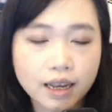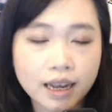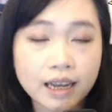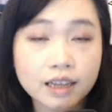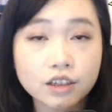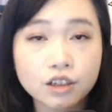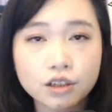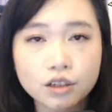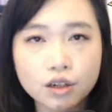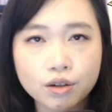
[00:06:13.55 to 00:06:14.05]

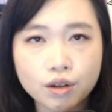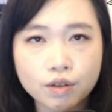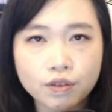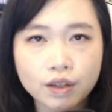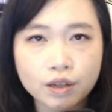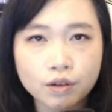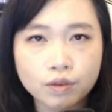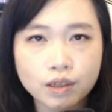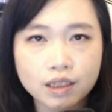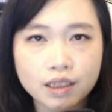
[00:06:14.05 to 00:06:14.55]
and you know, if
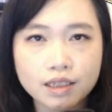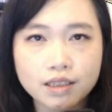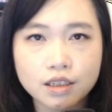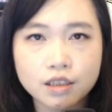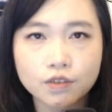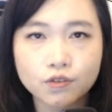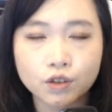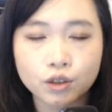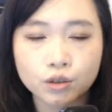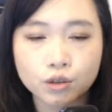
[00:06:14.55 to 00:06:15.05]
it
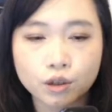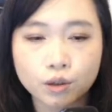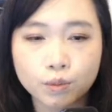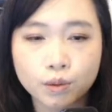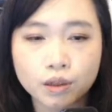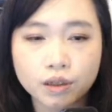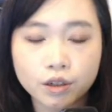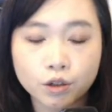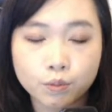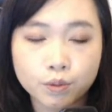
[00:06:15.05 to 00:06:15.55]
releases for
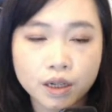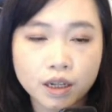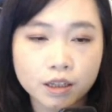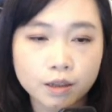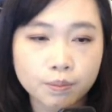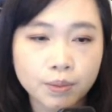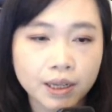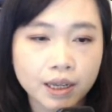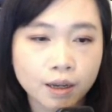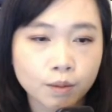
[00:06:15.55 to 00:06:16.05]
global, it'll
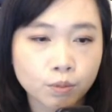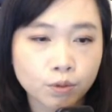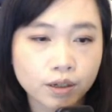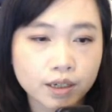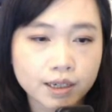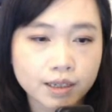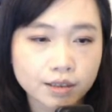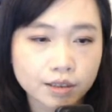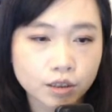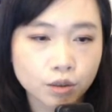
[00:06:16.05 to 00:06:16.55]
probably be
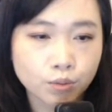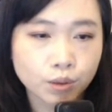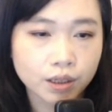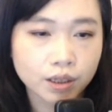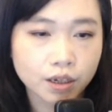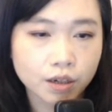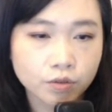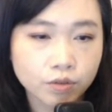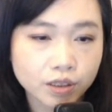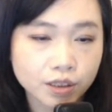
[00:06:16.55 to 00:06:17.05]
upgraded to
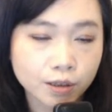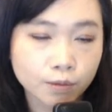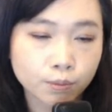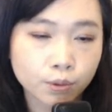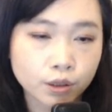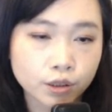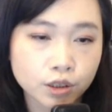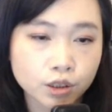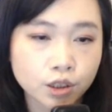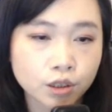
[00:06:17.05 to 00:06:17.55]
Recovery
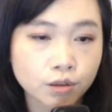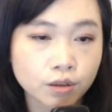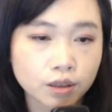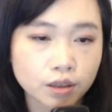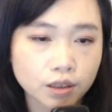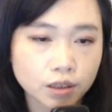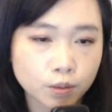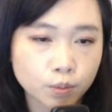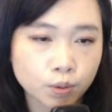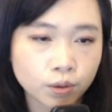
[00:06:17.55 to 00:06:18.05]
Support 2
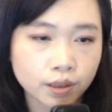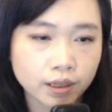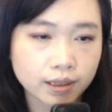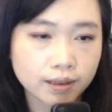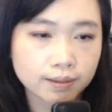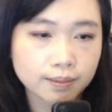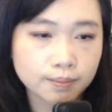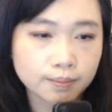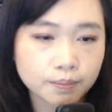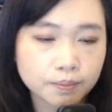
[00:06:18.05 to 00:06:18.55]
at this point.